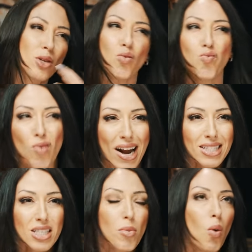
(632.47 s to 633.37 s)
or
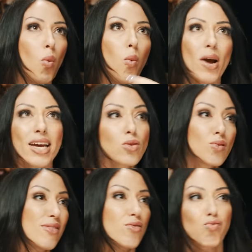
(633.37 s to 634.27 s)
random or weird
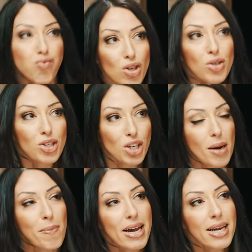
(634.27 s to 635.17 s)
or even rude you
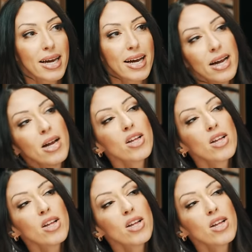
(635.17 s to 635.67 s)
can make it,